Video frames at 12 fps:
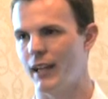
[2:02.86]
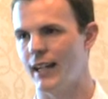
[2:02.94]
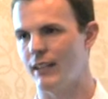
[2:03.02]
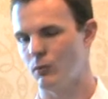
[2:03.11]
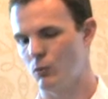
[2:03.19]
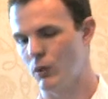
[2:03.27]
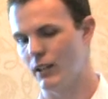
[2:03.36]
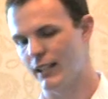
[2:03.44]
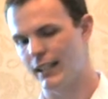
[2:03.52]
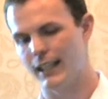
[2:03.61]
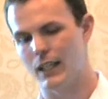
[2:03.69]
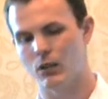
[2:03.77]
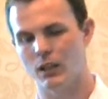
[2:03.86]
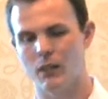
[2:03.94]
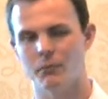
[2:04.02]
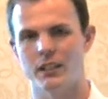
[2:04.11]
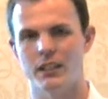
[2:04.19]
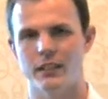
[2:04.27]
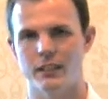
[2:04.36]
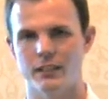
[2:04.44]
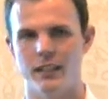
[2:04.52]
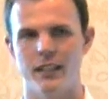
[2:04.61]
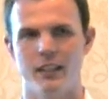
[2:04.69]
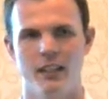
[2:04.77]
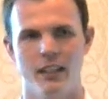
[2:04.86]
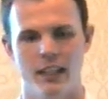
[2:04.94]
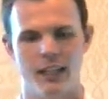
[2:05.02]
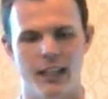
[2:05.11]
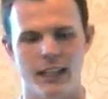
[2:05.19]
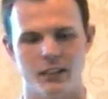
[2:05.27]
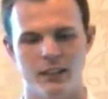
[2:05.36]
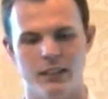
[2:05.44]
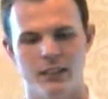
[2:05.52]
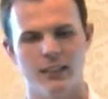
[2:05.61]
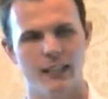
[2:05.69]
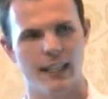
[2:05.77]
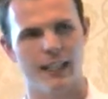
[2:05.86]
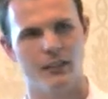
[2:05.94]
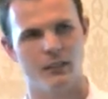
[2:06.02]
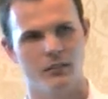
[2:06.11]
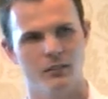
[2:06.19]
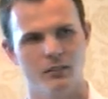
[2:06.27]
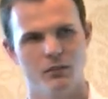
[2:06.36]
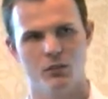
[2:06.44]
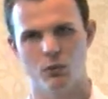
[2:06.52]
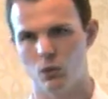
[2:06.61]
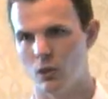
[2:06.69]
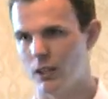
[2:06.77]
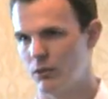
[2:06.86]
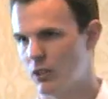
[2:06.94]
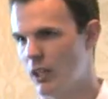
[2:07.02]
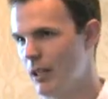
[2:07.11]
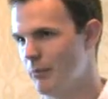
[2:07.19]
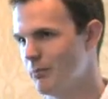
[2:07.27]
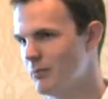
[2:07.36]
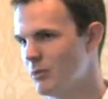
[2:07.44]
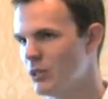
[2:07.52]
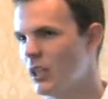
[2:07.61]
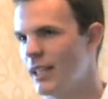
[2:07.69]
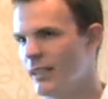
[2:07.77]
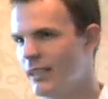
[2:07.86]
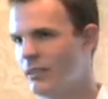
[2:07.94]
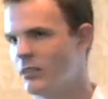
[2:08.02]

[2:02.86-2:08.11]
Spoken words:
that, and one of the key outcomes here, is that it actually delayed the rollout time slightly.